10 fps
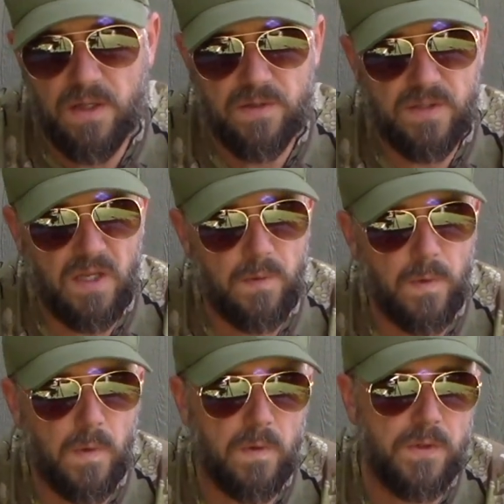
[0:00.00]
Today
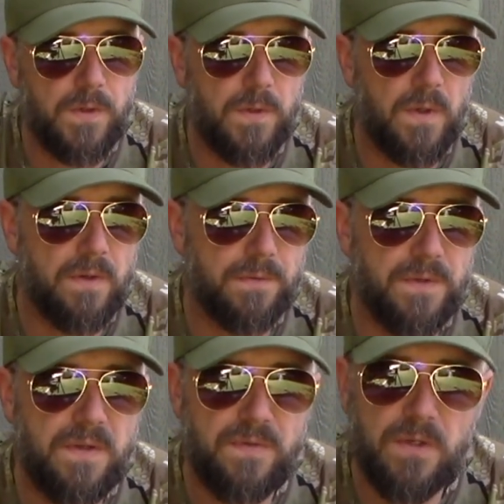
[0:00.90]
we're going to do a
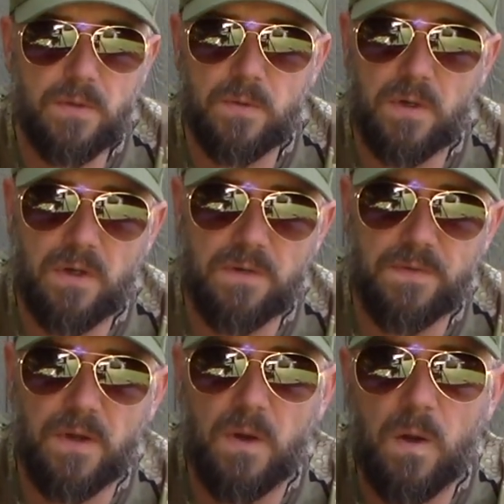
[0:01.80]
review of
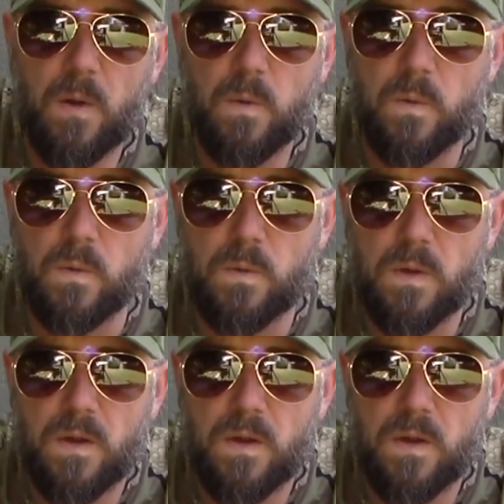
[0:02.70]
the whole